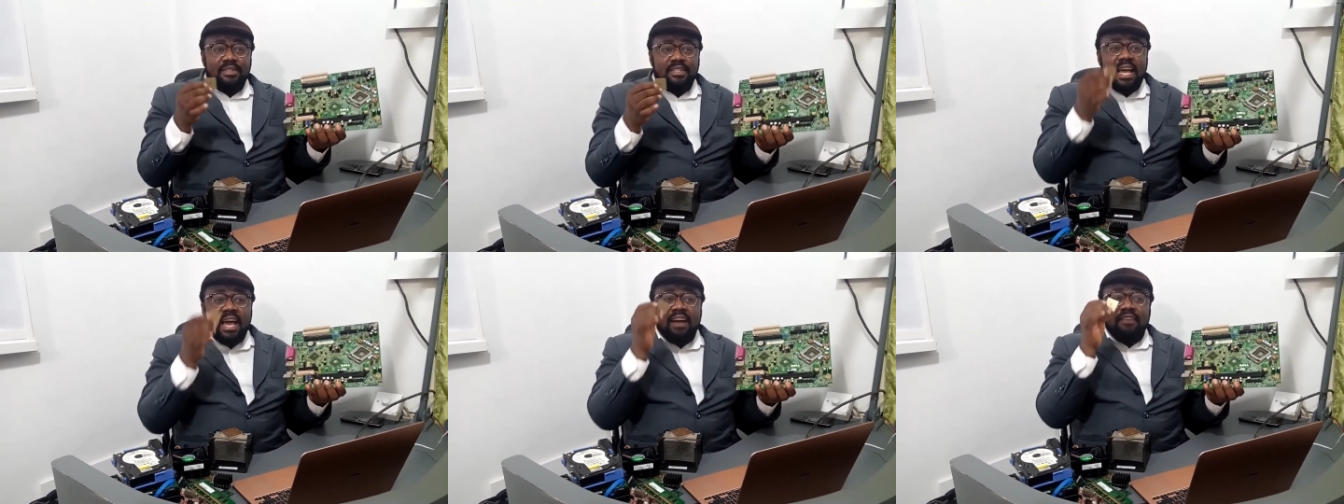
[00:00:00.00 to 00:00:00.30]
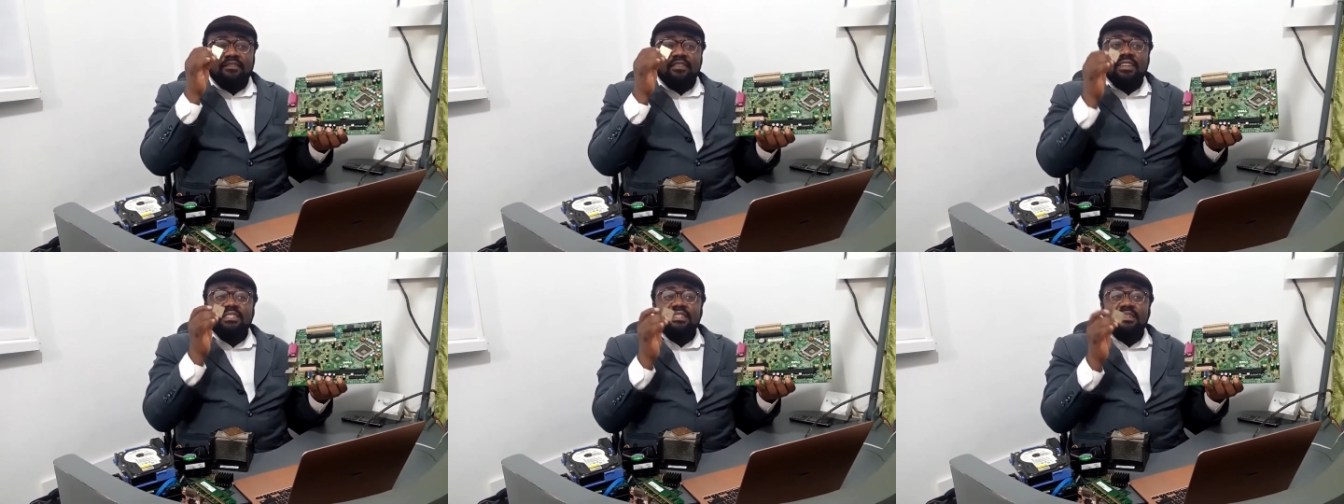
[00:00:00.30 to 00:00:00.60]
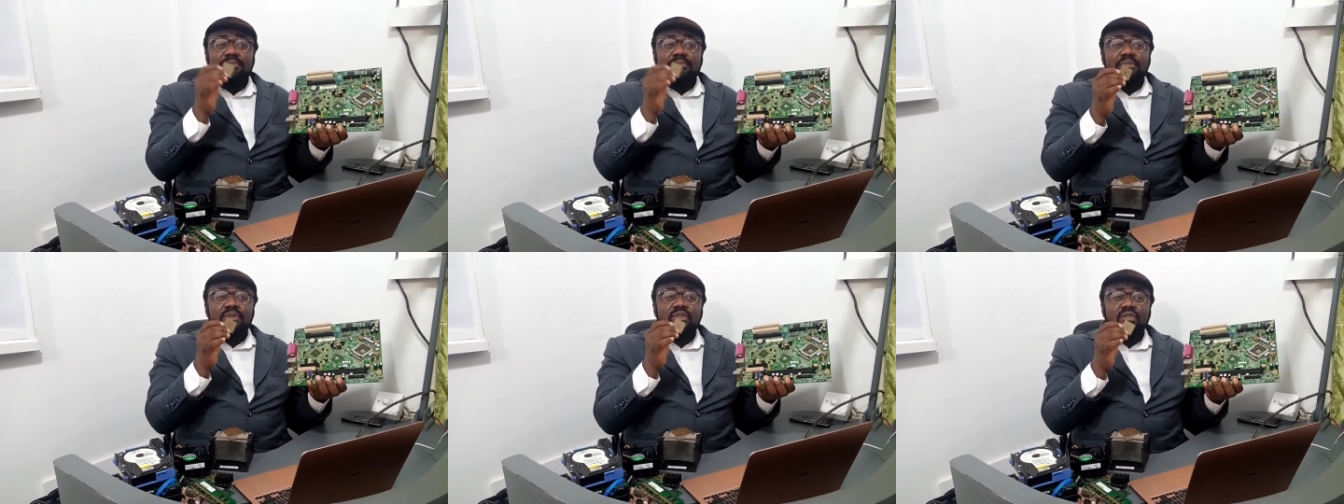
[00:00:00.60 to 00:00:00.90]
The average
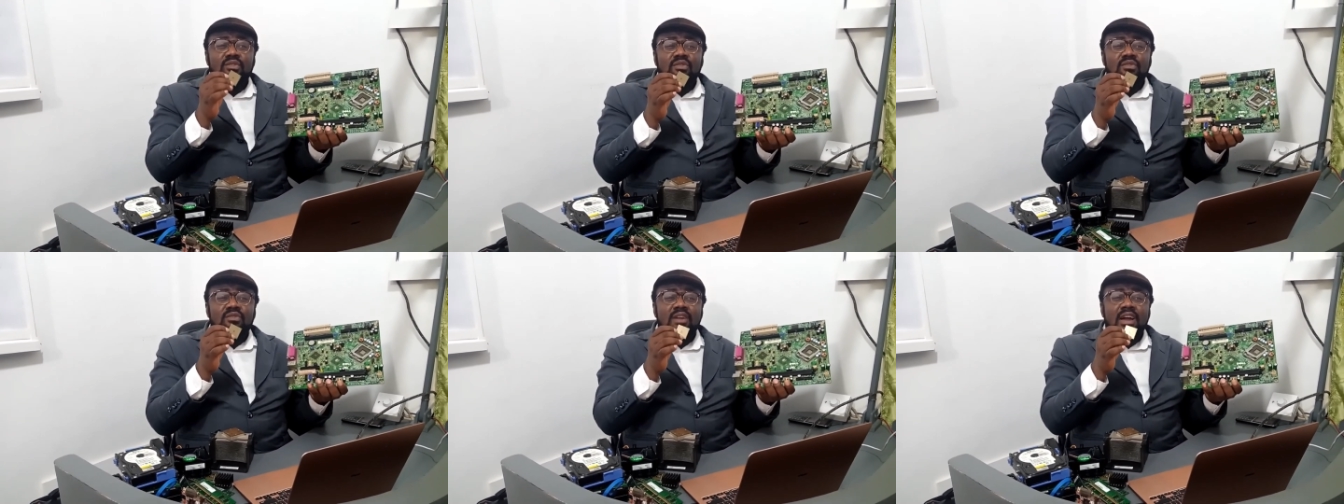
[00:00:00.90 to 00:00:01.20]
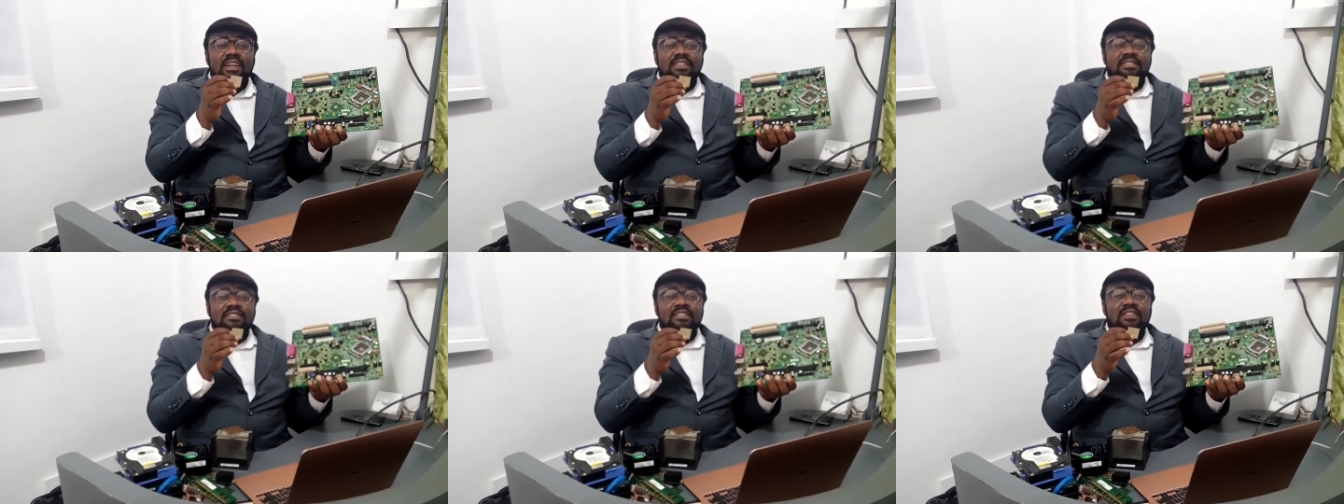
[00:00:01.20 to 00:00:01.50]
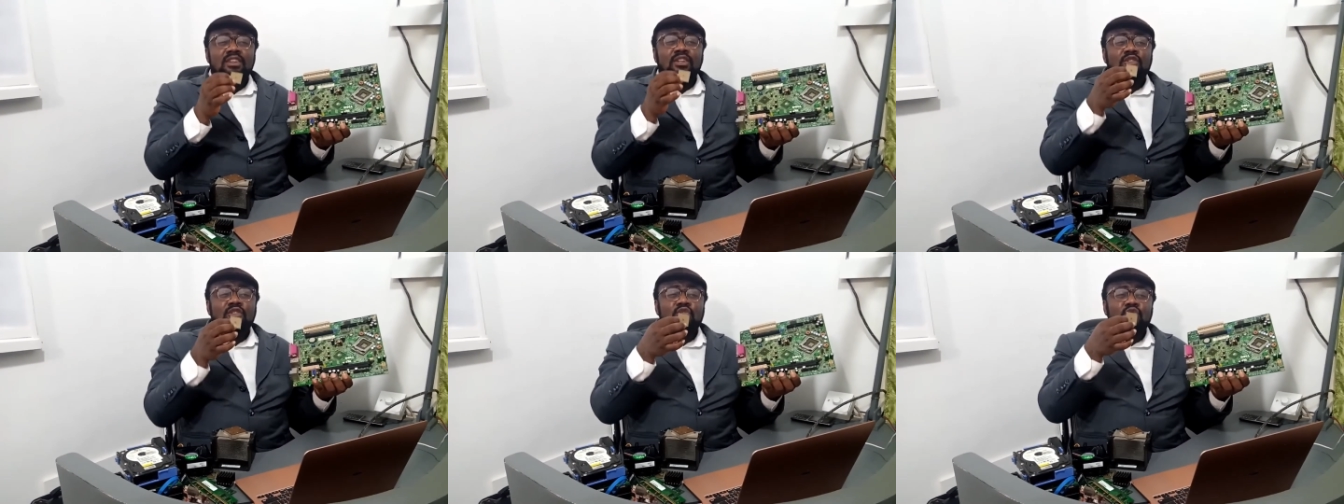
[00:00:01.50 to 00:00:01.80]
CPU runs
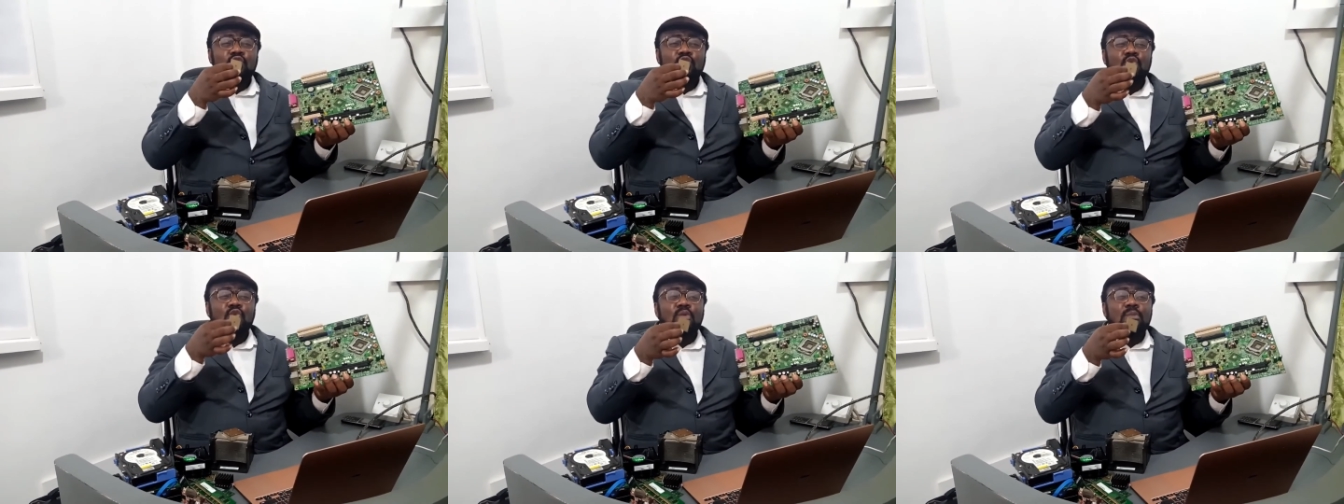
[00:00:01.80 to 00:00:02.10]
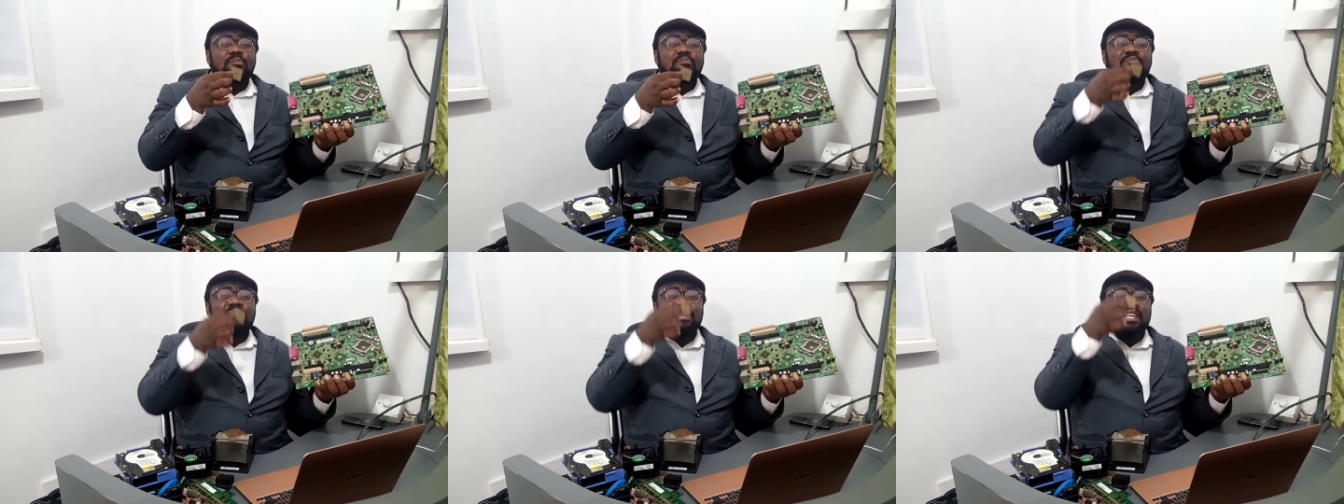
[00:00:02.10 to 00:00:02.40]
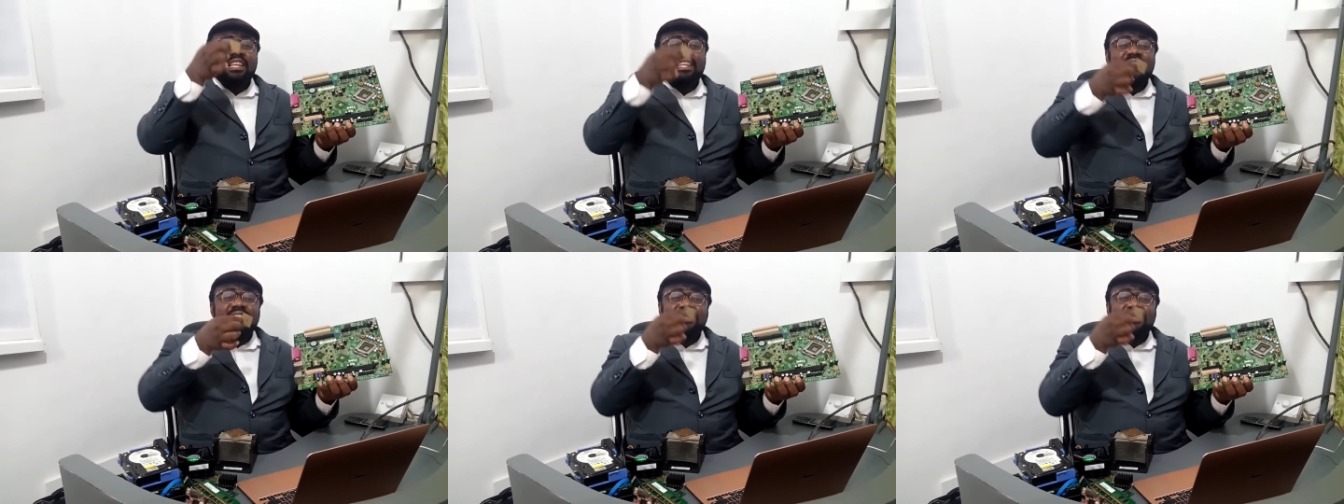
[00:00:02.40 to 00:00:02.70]
2
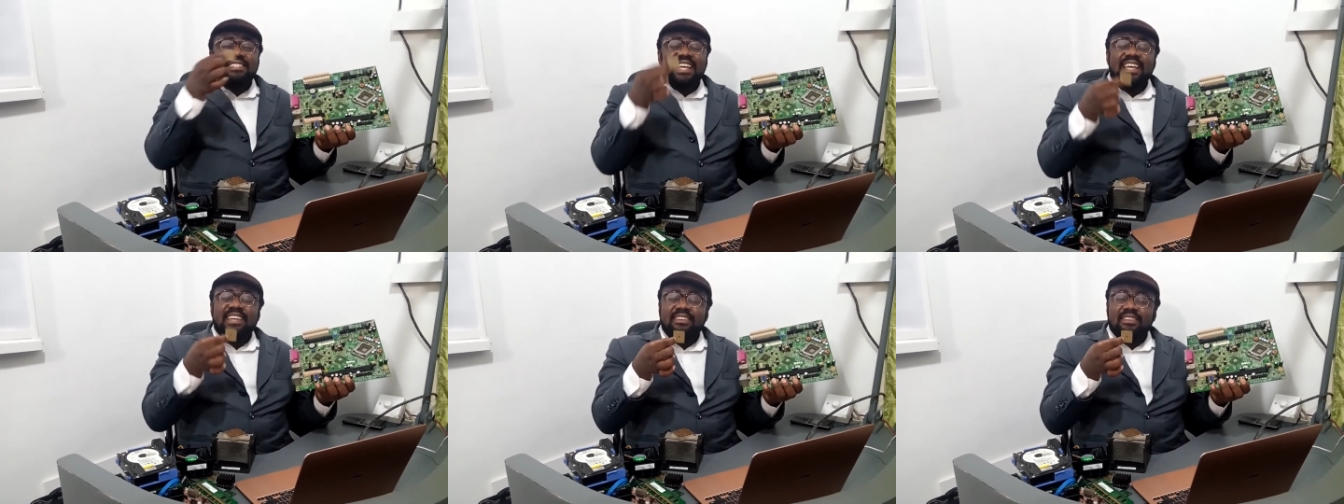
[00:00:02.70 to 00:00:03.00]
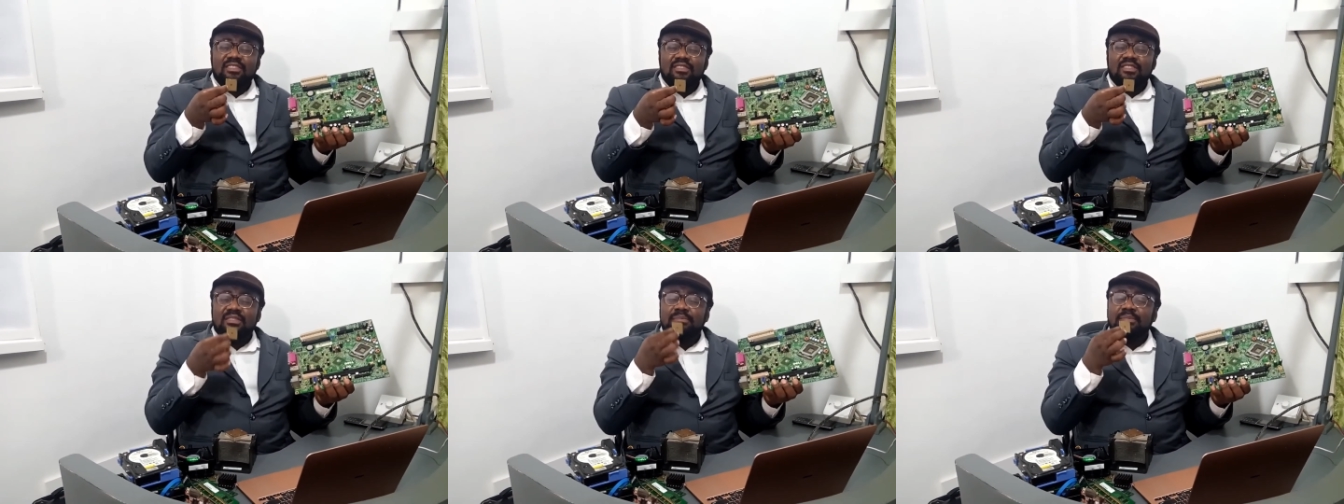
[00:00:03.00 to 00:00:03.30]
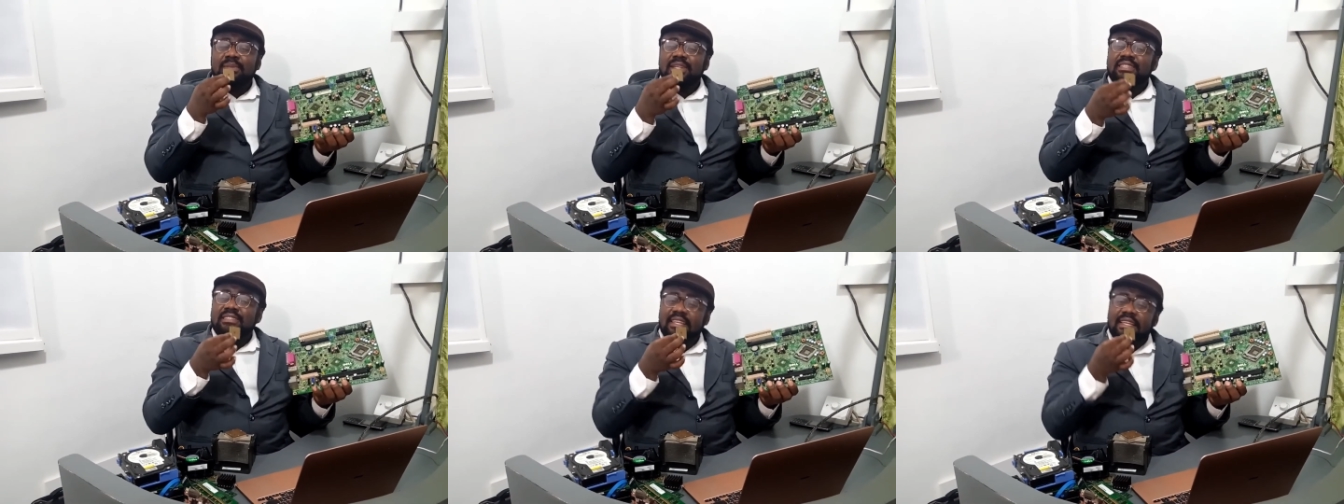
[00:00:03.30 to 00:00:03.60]
billion cycles
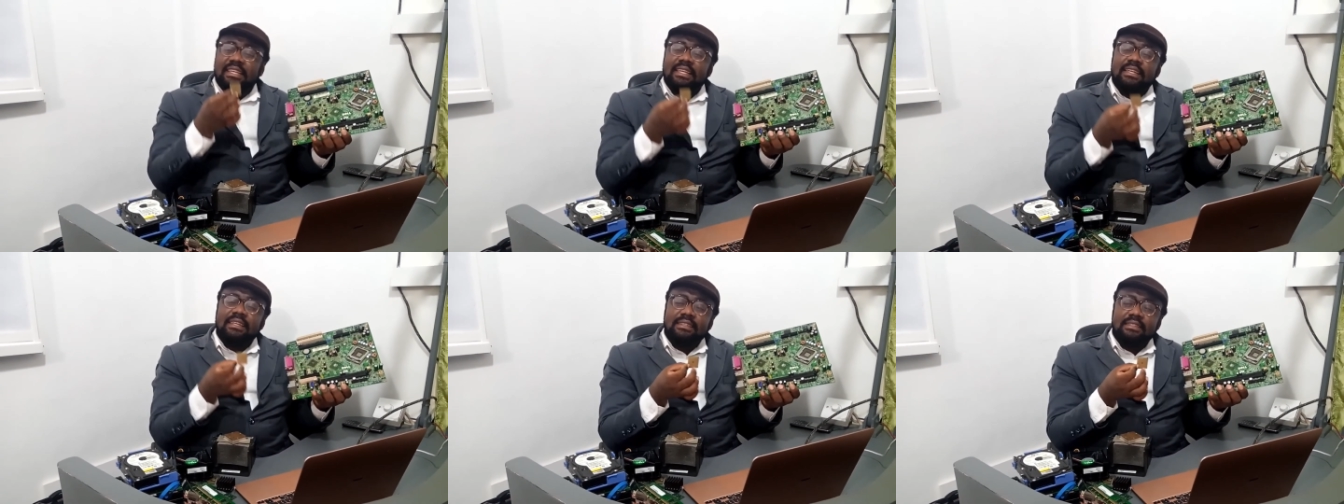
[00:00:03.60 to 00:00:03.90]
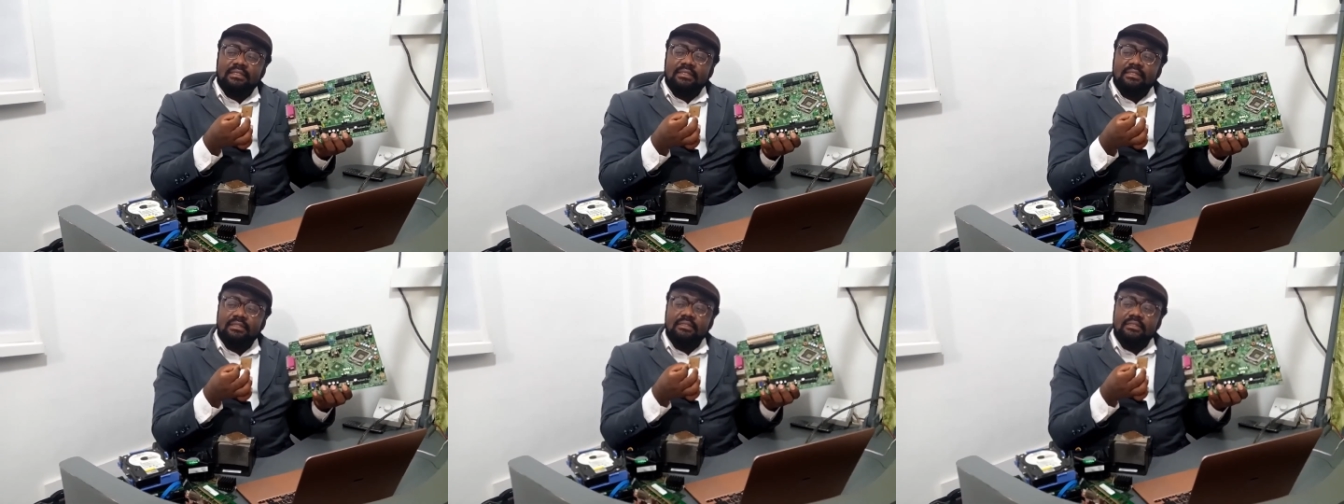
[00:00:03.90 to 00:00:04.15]
per second.